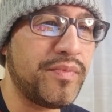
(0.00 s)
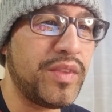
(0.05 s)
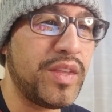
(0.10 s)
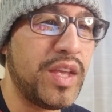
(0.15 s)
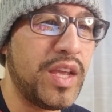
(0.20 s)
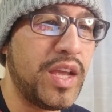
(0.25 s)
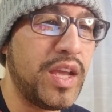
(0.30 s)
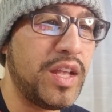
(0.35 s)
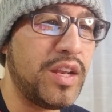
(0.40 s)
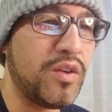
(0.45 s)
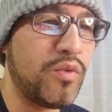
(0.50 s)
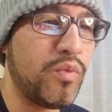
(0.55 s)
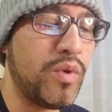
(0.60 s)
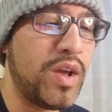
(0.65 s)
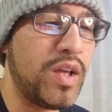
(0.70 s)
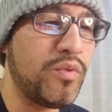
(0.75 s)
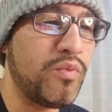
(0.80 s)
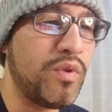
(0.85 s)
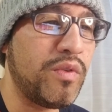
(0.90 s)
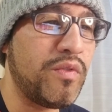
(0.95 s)
in the
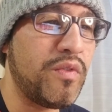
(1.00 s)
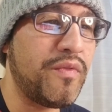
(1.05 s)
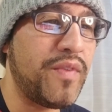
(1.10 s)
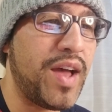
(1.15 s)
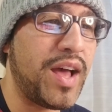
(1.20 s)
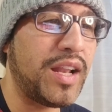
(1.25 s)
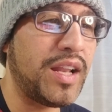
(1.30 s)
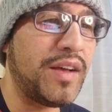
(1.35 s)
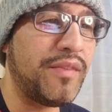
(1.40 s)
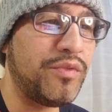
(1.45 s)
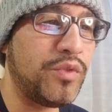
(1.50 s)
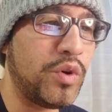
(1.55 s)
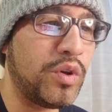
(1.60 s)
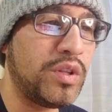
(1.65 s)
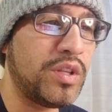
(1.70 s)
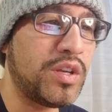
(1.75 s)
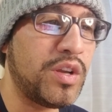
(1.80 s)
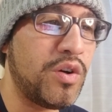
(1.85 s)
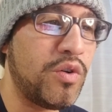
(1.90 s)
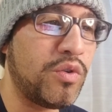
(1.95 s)
Red River Valley of North
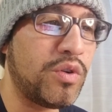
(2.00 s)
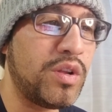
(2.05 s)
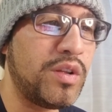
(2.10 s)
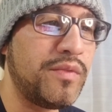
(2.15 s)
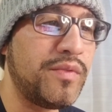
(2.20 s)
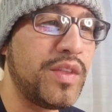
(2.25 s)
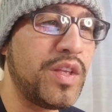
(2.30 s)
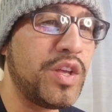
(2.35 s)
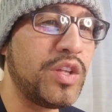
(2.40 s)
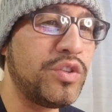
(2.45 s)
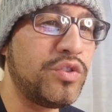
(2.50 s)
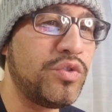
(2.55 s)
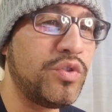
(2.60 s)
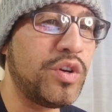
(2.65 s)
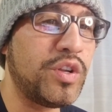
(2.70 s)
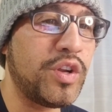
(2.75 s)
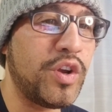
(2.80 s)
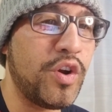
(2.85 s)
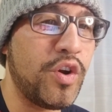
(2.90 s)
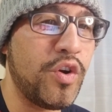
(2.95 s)
Dakota to
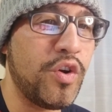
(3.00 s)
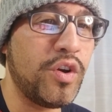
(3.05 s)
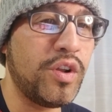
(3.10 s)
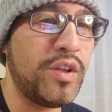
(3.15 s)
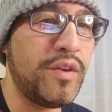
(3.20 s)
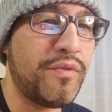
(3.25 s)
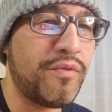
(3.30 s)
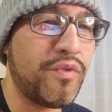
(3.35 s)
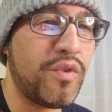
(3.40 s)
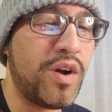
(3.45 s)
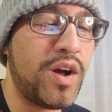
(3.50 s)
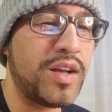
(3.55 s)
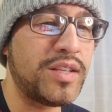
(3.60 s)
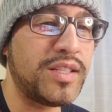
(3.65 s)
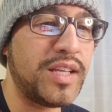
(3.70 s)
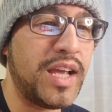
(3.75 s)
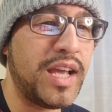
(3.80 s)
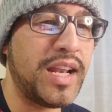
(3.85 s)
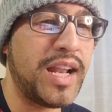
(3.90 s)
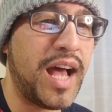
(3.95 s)
an early frost
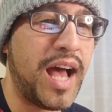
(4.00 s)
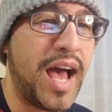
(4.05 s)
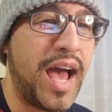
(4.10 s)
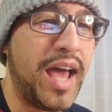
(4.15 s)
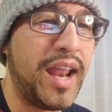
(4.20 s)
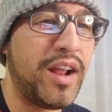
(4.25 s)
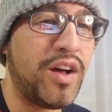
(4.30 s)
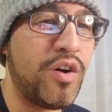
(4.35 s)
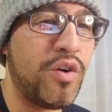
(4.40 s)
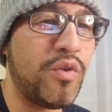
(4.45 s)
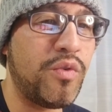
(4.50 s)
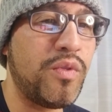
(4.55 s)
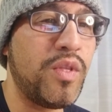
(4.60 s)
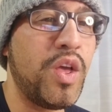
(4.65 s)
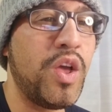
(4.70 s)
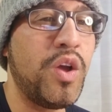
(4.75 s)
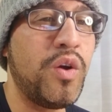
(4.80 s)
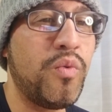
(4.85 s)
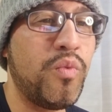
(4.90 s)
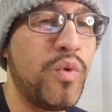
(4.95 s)
in Idaho.
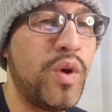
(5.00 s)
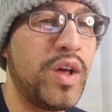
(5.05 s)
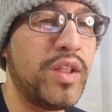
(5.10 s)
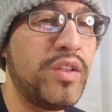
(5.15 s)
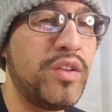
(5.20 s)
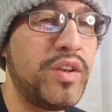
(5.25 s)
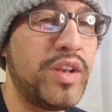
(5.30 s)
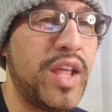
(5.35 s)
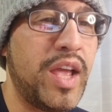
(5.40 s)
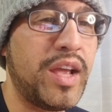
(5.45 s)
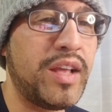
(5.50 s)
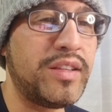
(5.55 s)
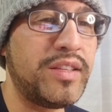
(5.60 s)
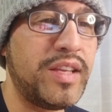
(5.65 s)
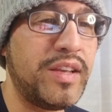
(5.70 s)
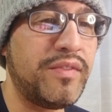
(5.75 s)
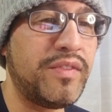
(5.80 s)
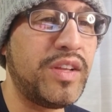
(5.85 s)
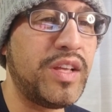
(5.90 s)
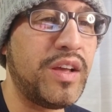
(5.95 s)
Weather
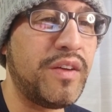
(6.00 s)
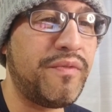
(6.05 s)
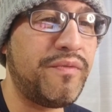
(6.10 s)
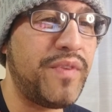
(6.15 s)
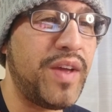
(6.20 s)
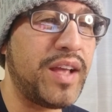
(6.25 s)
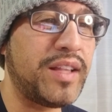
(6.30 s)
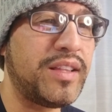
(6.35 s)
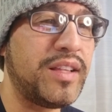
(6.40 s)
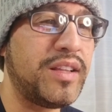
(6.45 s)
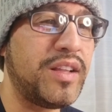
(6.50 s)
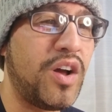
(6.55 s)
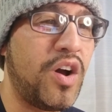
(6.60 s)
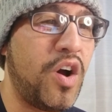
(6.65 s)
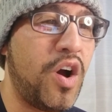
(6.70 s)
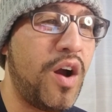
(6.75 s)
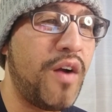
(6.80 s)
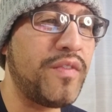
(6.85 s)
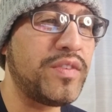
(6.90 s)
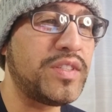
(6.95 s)
negatively affected the
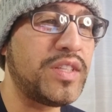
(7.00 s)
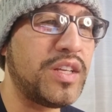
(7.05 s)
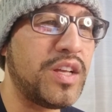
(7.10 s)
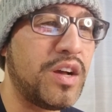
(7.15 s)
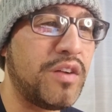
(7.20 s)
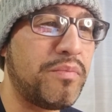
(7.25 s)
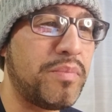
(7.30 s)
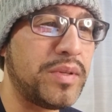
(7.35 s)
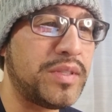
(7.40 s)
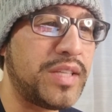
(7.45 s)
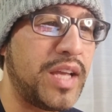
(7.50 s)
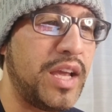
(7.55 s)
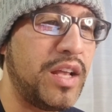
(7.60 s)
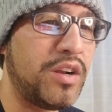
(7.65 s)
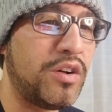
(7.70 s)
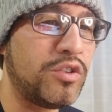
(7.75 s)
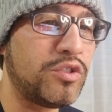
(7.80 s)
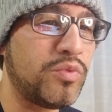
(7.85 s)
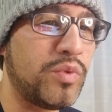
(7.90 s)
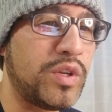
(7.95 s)
harvesting of
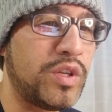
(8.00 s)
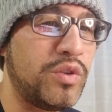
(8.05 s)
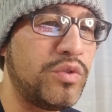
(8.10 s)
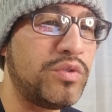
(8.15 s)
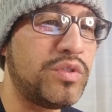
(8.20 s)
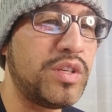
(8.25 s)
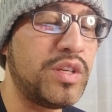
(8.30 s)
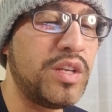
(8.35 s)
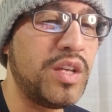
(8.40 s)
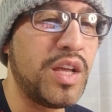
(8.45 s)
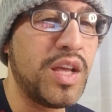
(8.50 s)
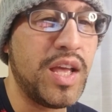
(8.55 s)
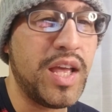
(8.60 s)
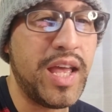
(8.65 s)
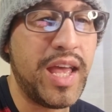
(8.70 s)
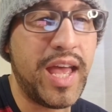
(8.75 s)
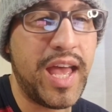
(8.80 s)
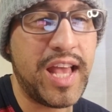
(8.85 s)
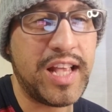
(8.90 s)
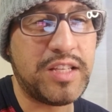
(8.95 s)
potatoes, reducing
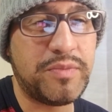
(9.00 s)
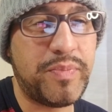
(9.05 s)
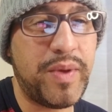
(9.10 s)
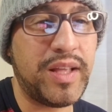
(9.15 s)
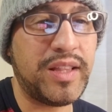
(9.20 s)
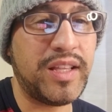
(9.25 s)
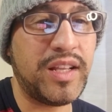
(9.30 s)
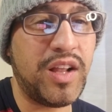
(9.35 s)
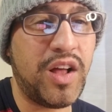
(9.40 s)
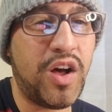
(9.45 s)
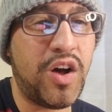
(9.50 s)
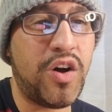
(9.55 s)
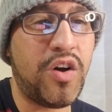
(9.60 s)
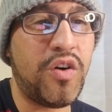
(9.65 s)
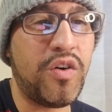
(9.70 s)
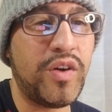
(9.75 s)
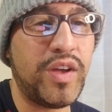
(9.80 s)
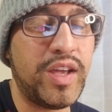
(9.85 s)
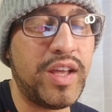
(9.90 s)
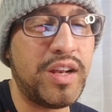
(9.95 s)
expected
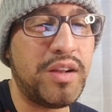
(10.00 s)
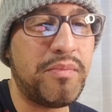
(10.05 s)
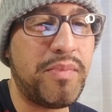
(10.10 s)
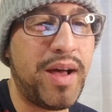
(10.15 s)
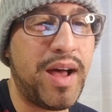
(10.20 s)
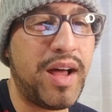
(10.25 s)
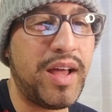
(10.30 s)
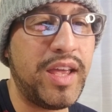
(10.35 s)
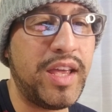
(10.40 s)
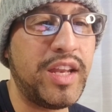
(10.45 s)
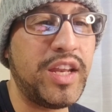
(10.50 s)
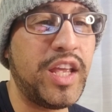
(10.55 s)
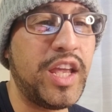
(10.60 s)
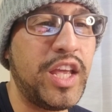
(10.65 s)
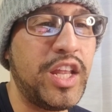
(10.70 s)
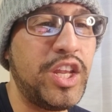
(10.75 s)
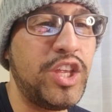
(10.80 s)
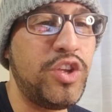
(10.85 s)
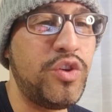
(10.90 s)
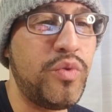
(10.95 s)
haul in about in,
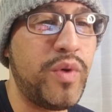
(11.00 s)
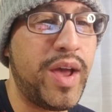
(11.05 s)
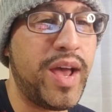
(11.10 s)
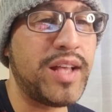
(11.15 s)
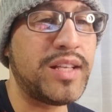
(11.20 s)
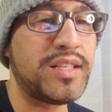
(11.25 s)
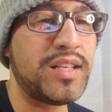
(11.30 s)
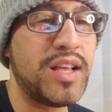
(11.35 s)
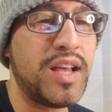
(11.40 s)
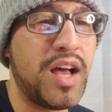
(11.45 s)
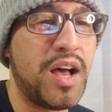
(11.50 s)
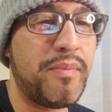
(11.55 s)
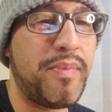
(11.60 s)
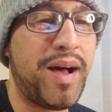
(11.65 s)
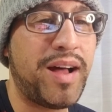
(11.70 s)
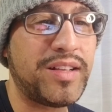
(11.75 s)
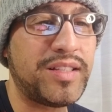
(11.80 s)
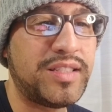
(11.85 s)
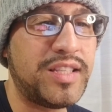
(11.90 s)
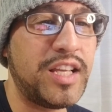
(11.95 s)
in the U.S.
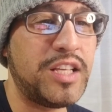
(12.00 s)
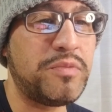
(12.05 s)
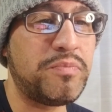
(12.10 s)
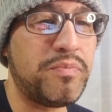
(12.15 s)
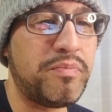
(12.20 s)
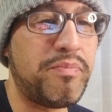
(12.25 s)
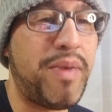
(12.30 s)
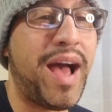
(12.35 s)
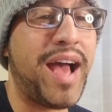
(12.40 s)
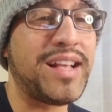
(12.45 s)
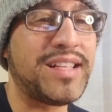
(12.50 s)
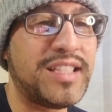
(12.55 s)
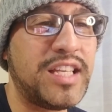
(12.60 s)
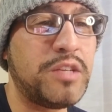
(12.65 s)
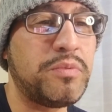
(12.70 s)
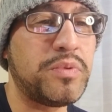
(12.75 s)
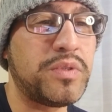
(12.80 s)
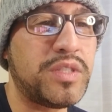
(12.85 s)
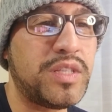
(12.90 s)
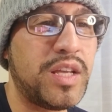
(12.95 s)
about six by six
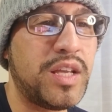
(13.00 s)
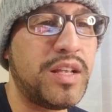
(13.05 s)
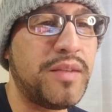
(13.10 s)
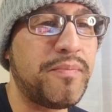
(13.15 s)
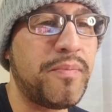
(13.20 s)
percent,